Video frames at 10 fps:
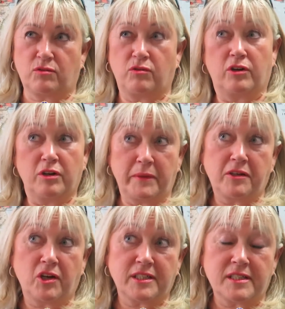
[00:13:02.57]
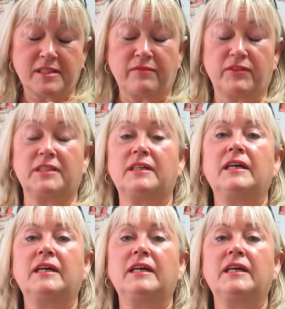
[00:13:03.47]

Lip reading: or it could have been 97.